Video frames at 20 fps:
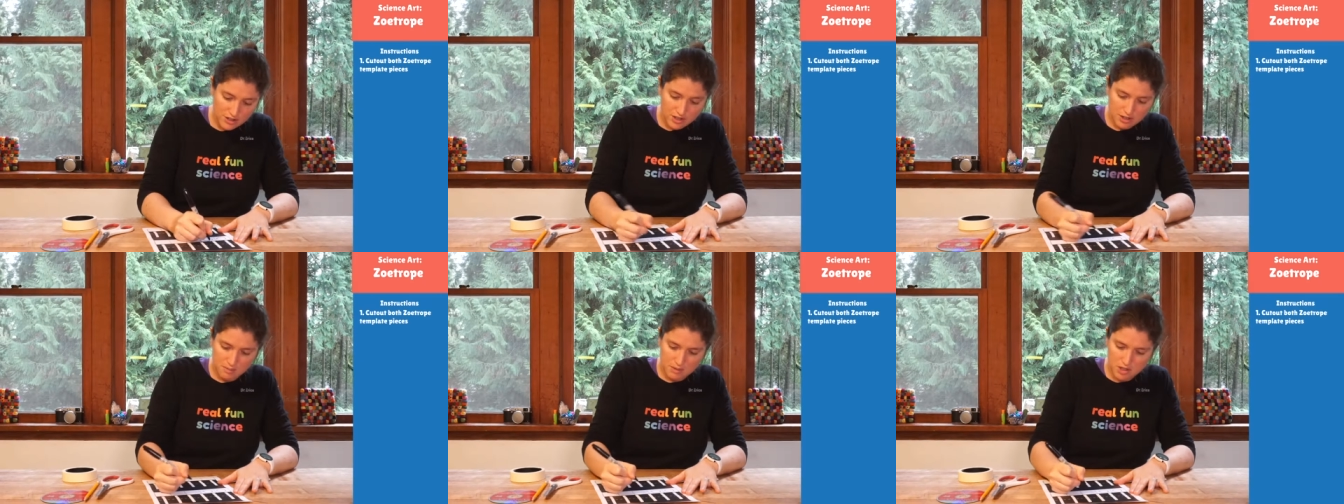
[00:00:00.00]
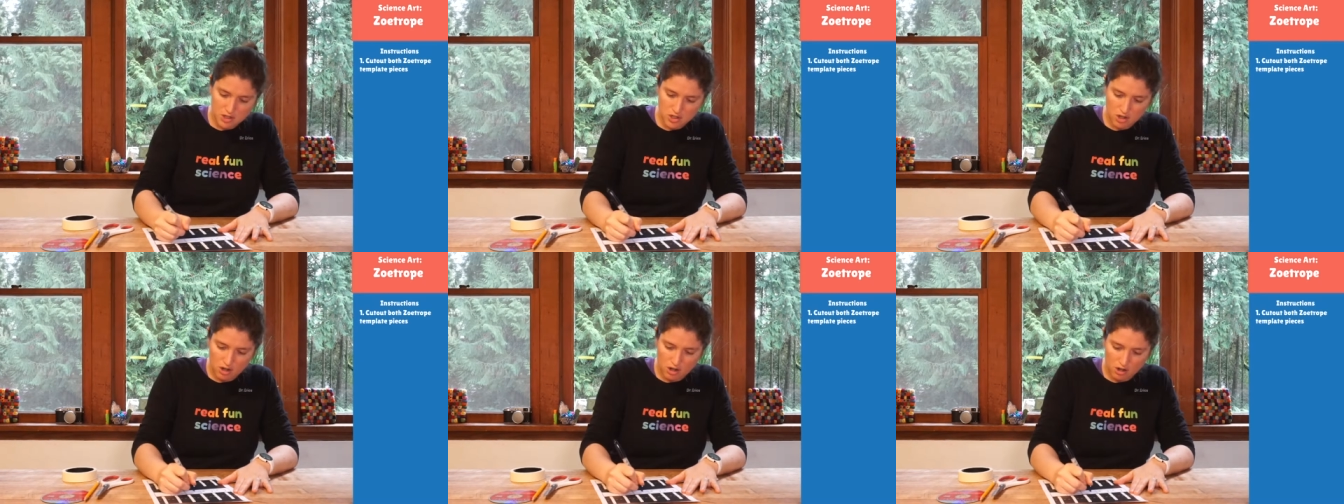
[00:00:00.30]
So I'm
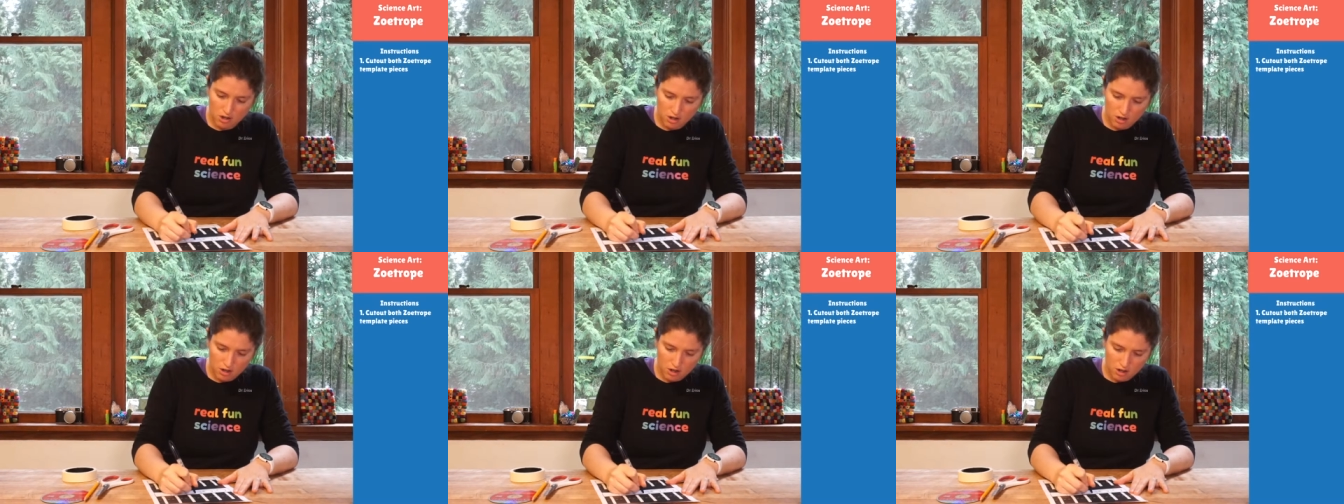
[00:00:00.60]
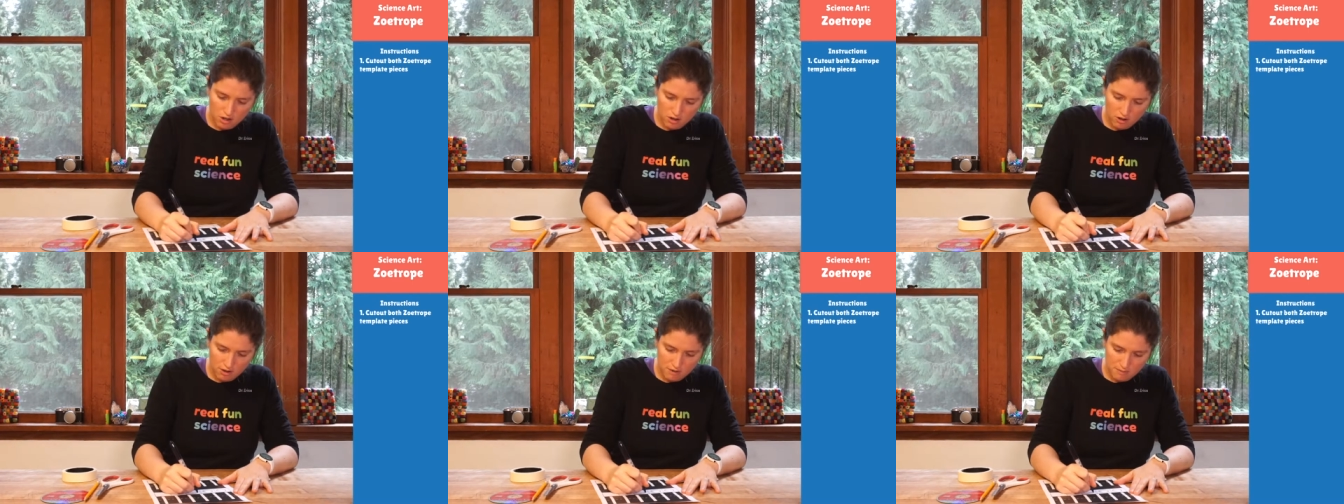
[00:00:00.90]
gonna draw
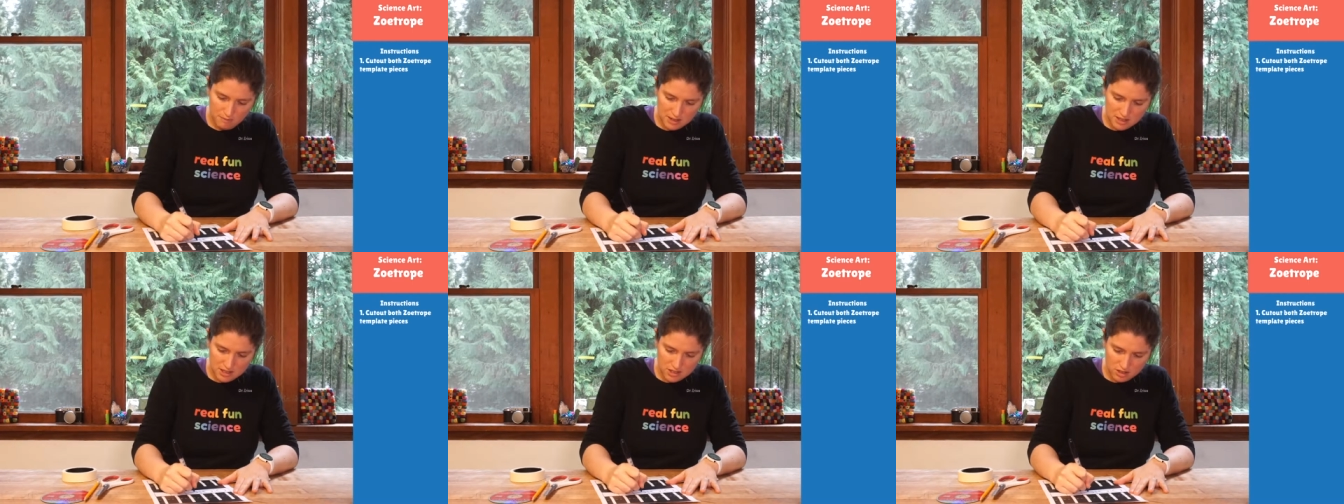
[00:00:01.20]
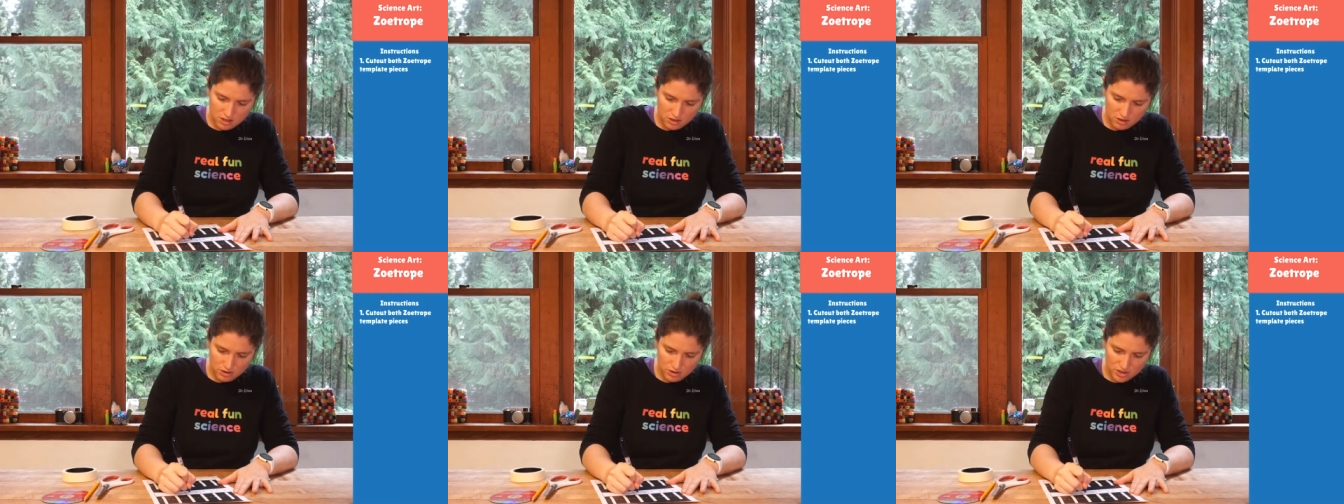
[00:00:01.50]
all my
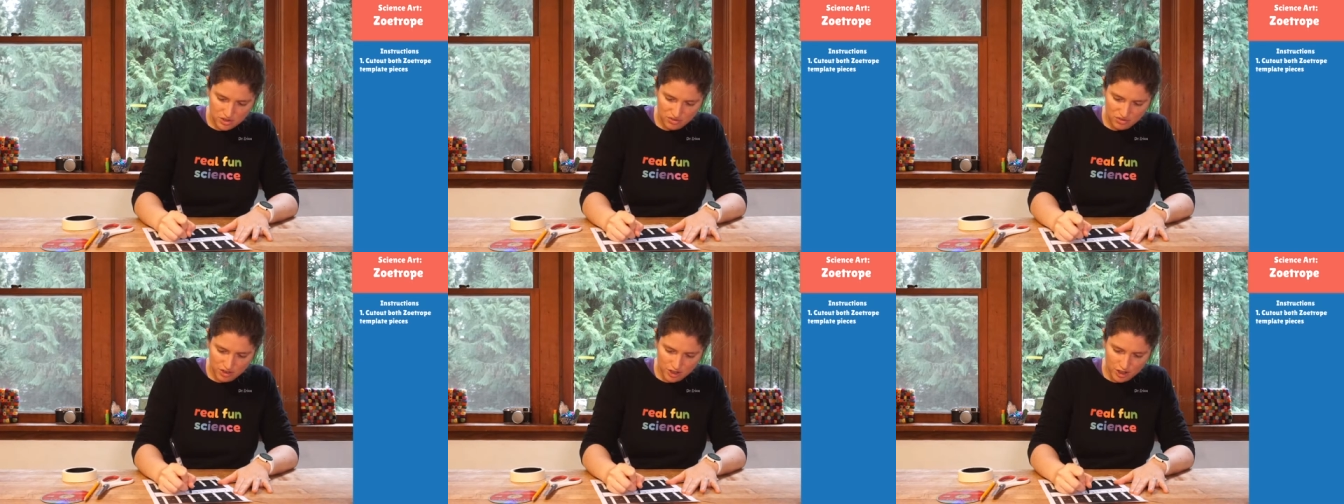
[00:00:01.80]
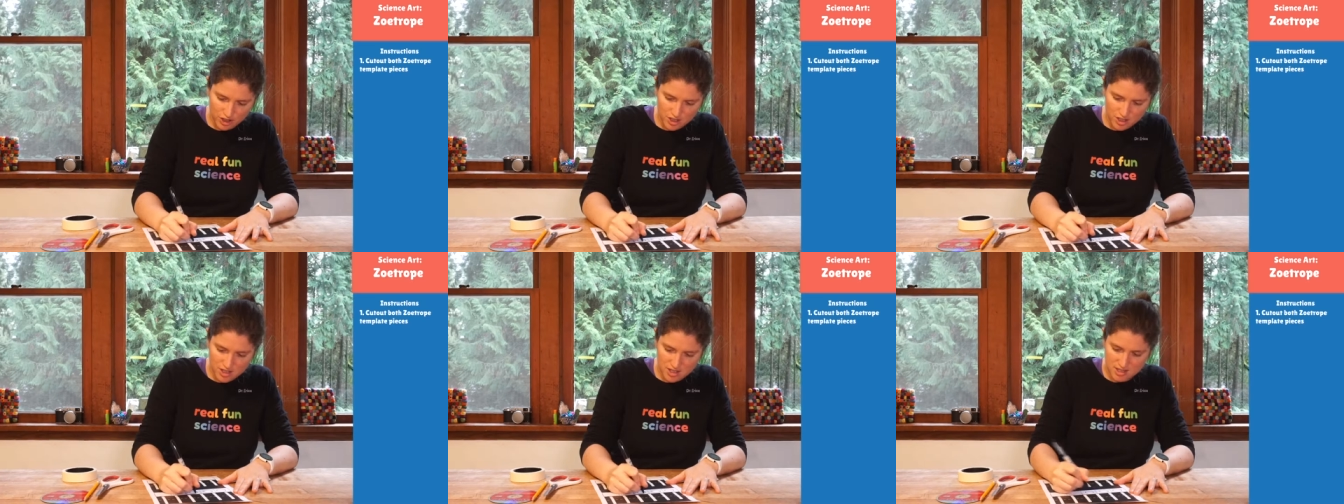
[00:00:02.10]
circles
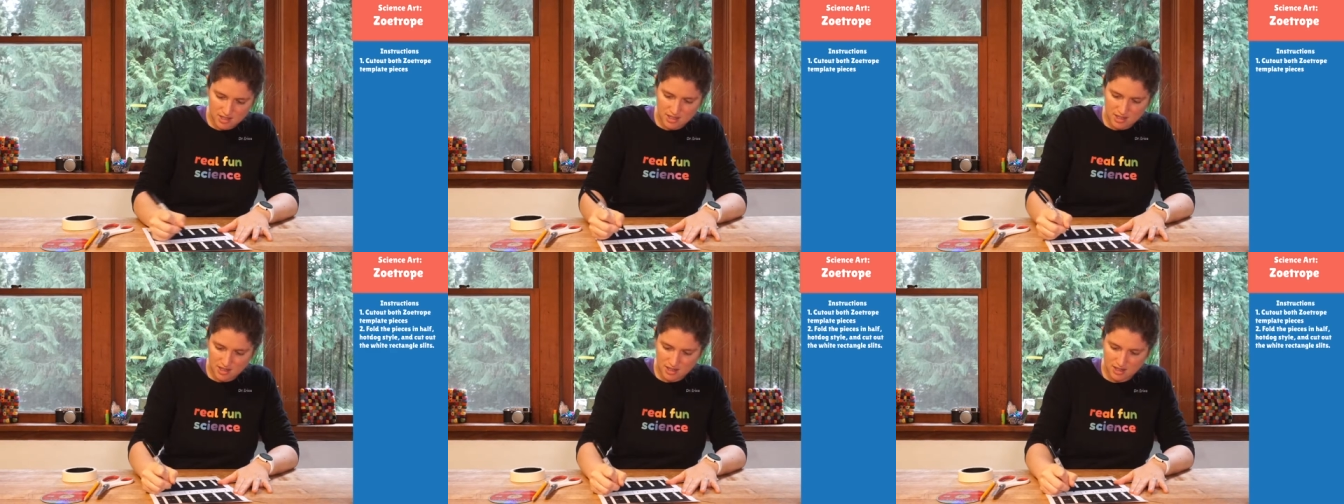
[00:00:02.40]
first